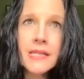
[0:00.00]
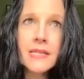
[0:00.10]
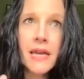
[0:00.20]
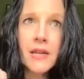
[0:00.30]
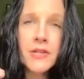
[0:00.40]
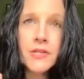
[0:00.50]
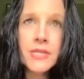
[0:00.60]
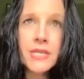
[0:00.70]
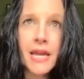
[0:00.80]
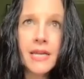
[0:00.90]
that
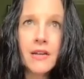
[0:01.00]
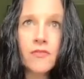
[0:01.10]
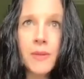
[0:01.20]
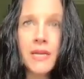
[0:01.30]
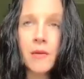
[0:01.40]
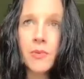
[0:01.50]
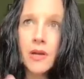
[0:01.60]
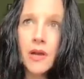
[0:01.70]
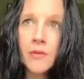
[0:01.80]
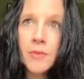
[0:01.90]
understanding of being able to
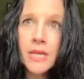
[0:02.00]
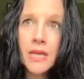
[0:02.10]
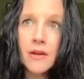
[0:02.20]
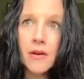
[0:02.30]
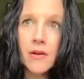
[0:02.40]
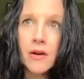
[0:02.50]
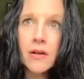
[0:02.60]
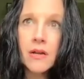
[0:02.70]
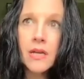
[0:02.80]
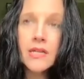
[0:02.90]
come in here
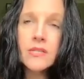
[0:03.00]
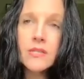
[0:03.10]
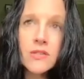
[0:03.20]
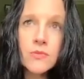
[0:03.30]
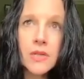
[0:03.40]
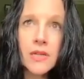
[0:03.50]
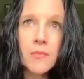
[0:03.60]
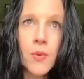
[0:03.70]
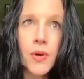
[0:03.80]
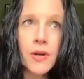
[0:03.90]
is is really
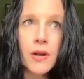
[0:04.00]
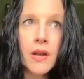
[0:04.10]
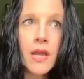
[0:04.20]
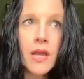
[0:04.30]
important.